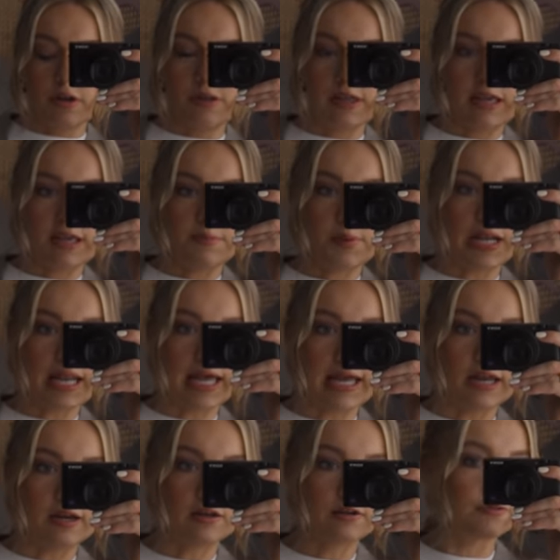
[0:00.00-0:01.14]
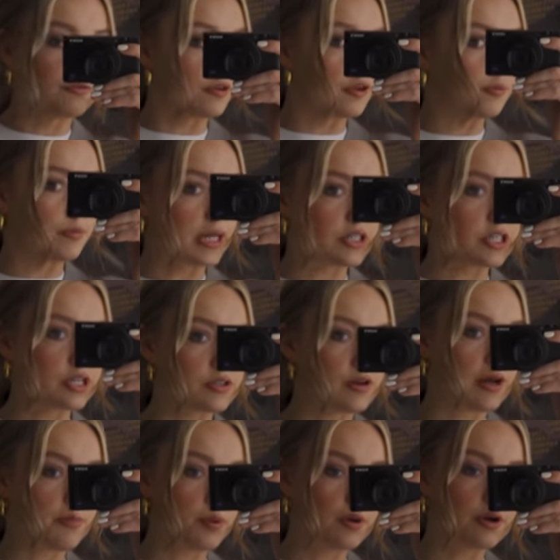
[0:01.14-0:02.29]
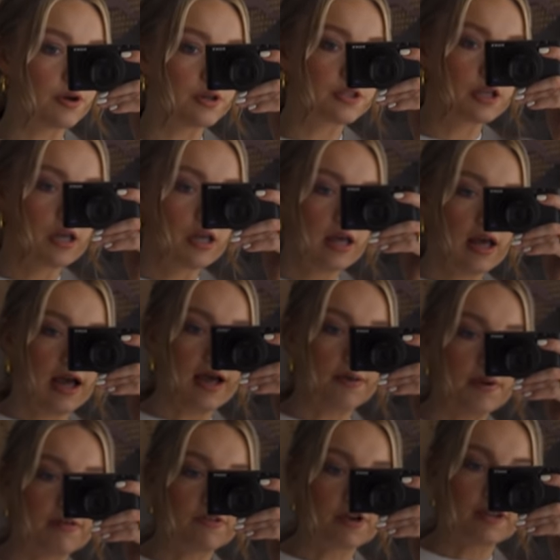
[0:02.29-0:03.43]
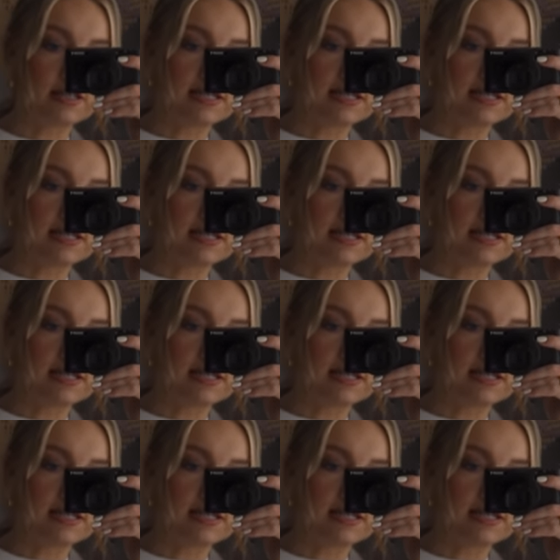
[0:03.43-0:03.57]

the plane from Manchester Airport. Um, I've got